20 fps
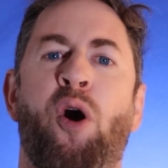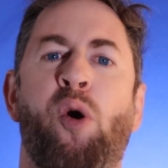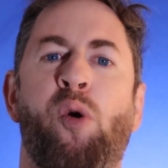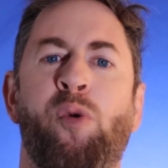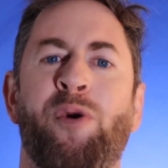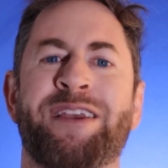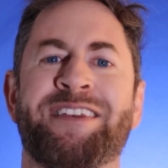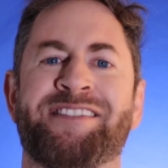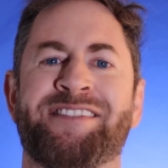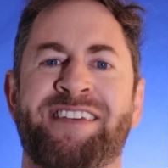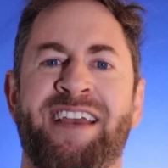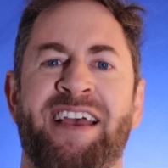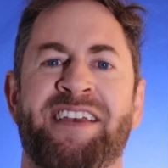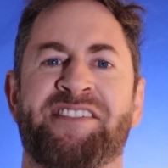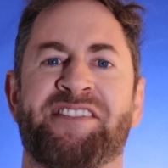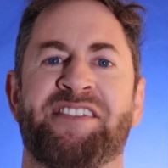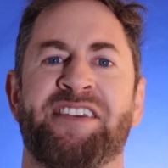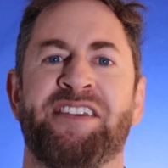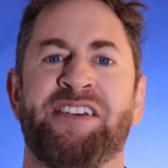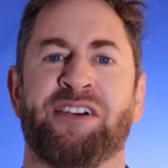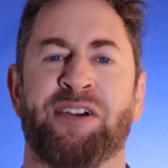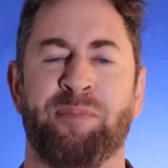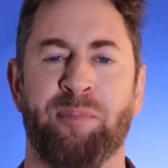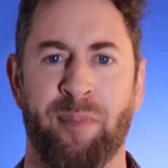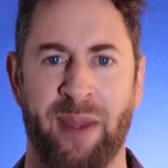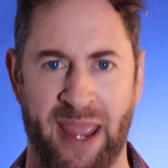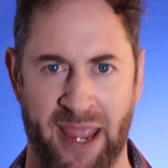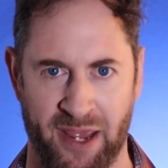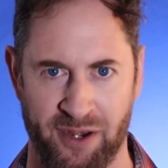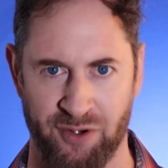always testing your
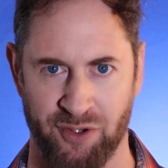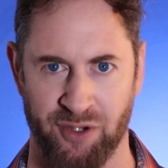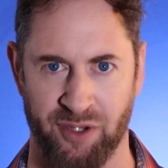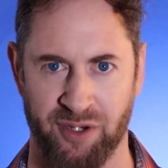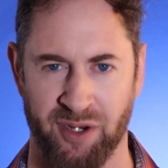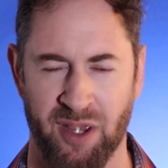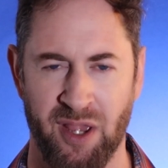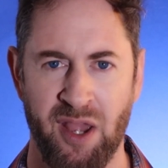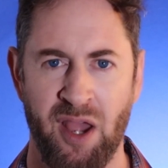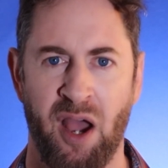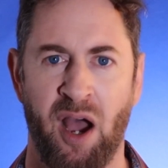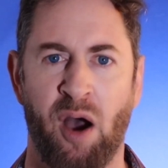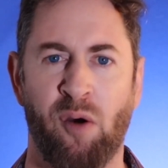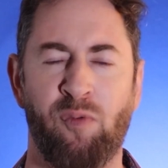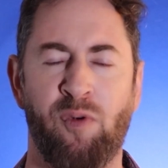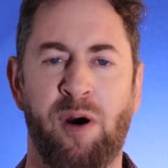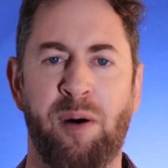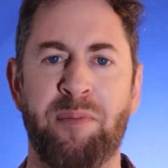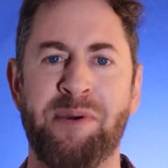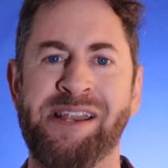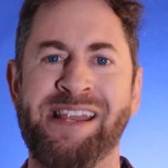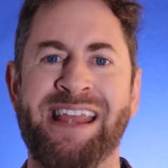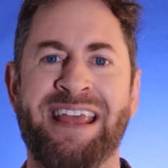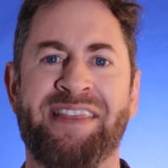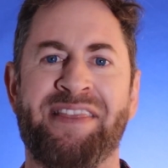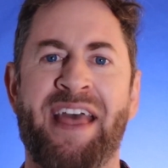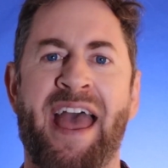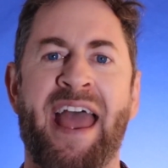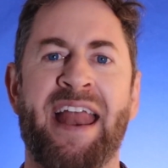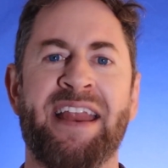manhood. A woman
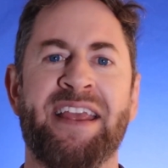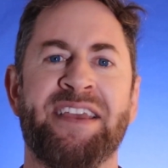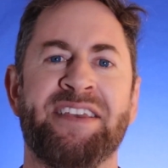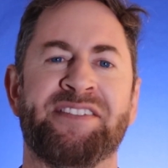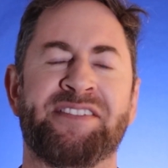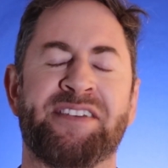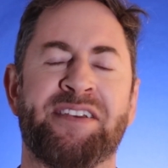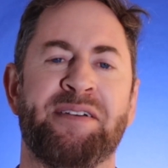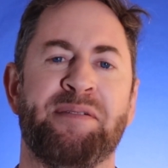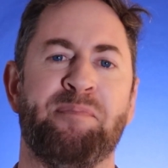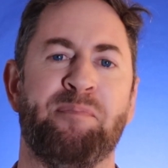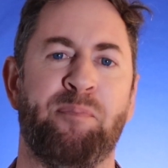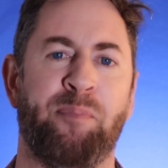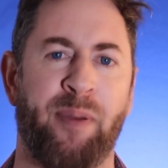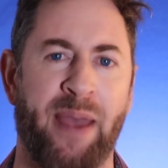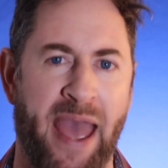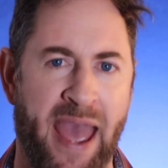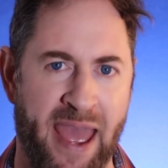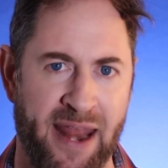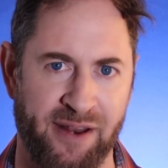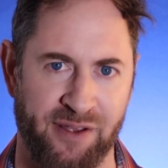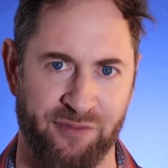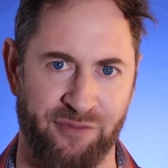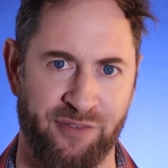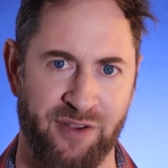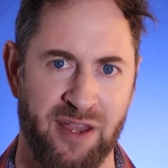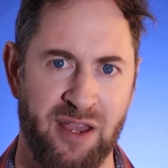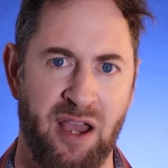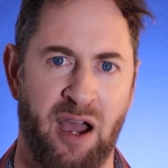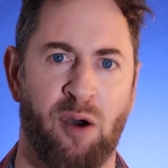that is
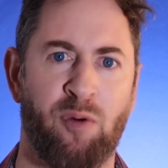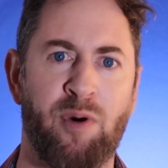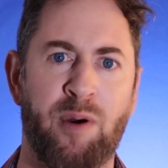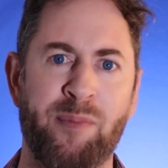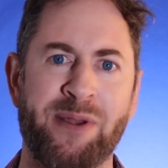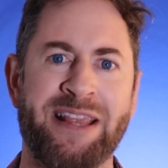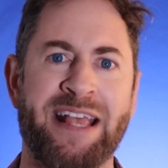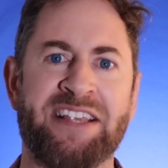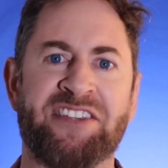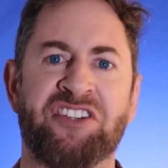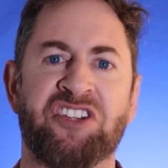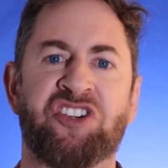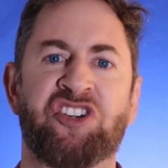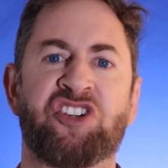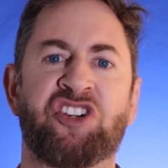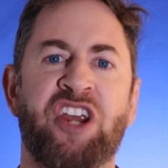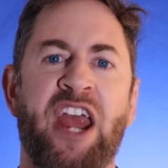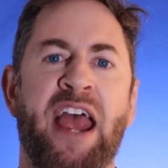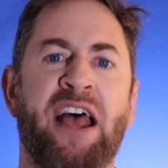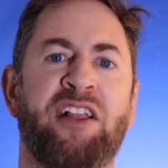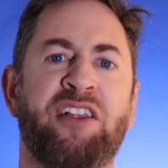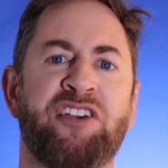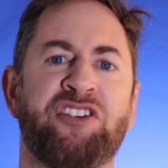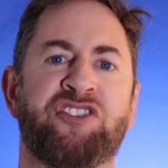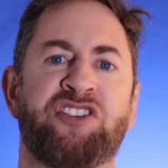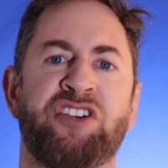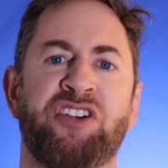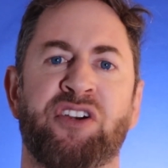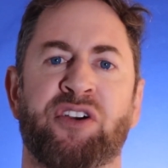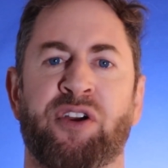combative. A woman that's
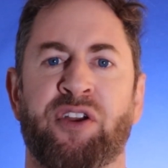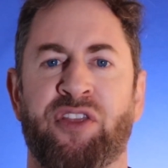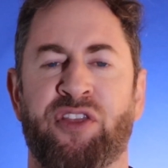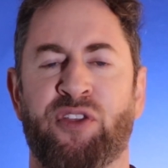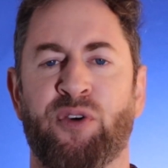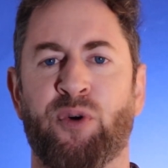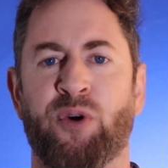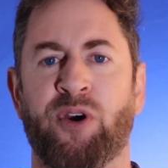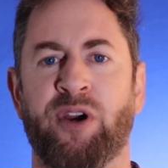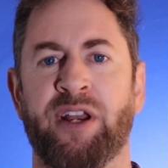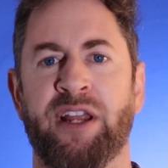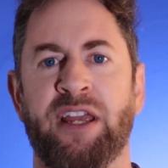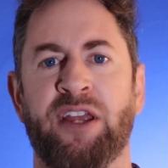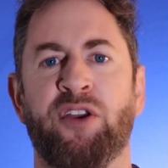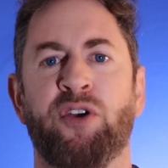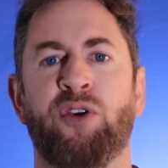challenging your authority